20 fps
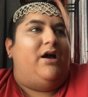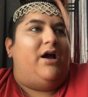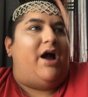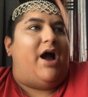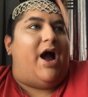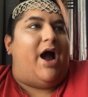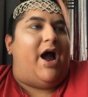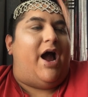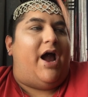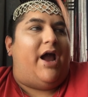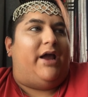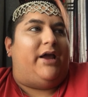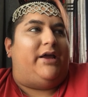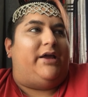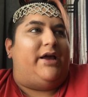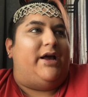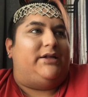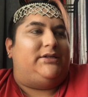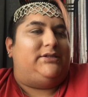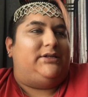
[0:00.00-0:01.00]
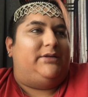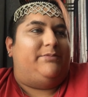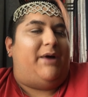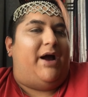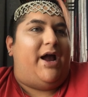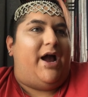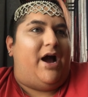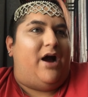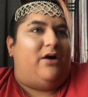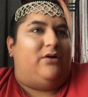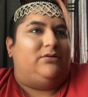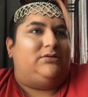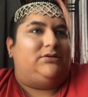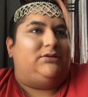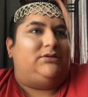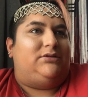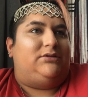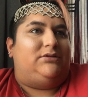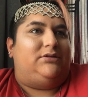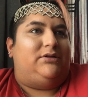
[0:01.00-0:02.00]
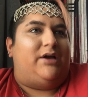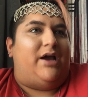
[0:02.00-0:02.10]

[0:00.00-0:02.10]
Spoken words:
I get to my house,